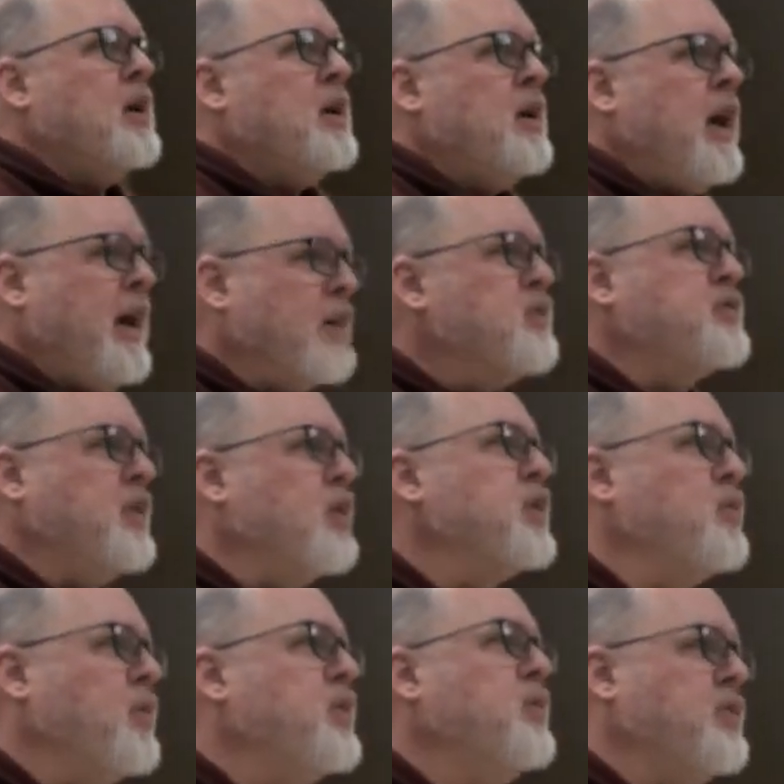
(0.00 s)
Hegel's the only
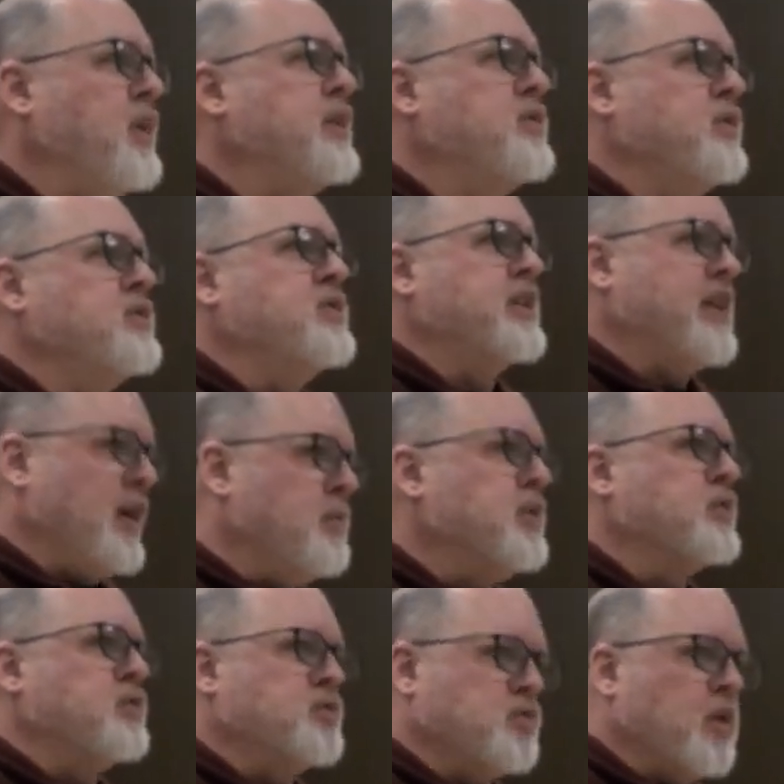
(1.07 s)
one who thinks there's a
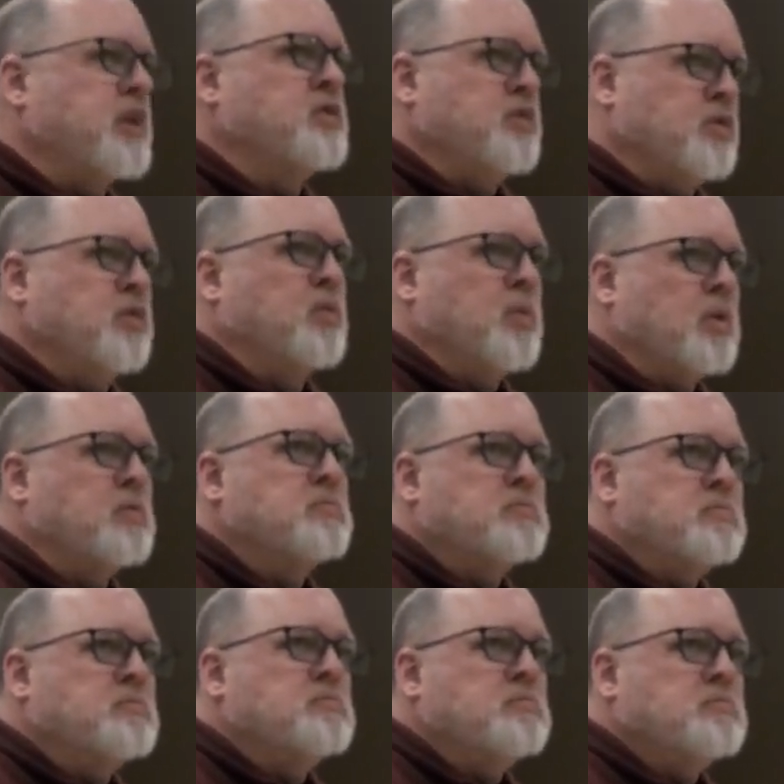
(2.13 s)
chemical structure to the world.
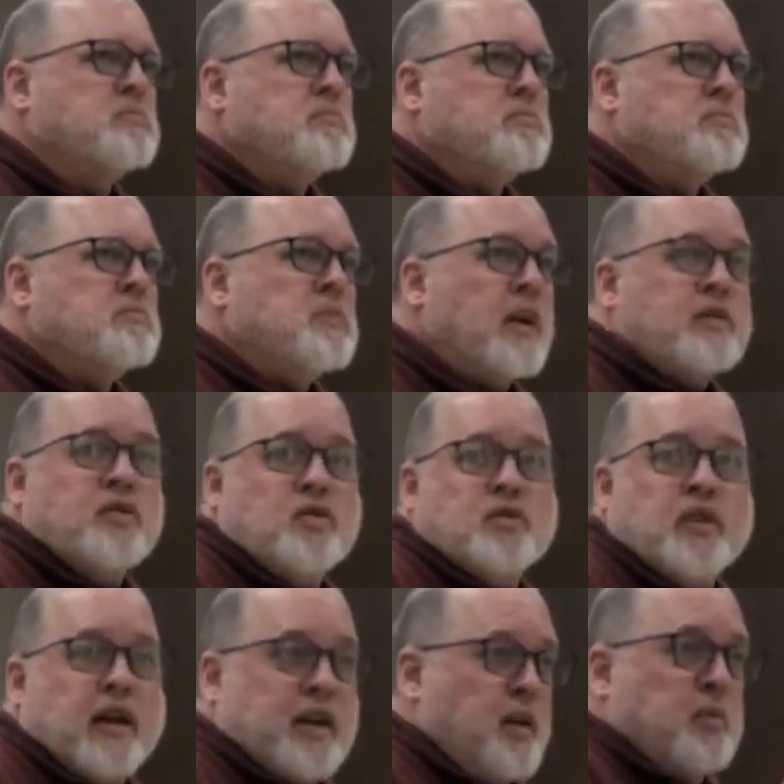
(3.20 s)
Not that there's
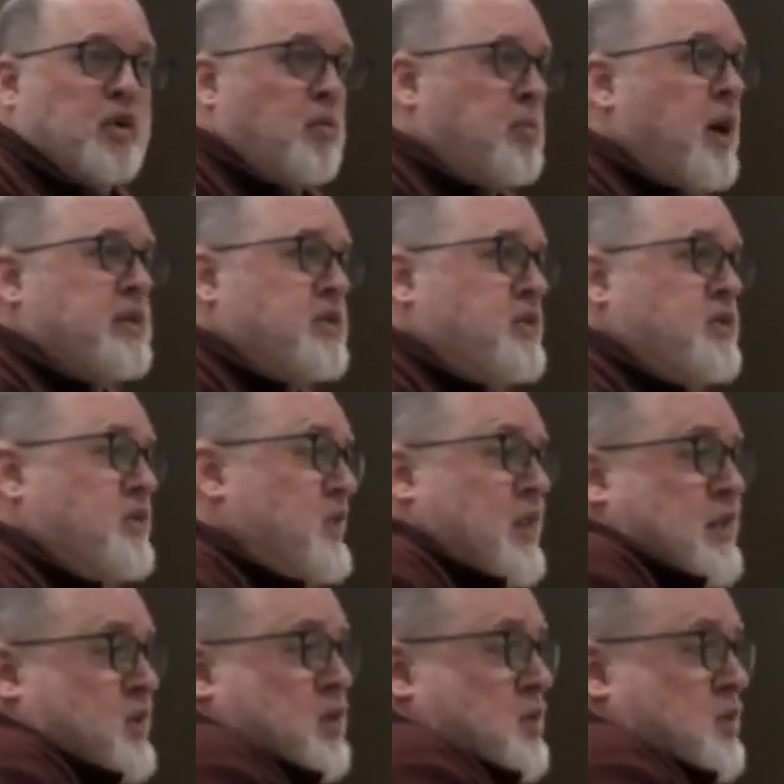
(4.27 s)
not chemical processes out there.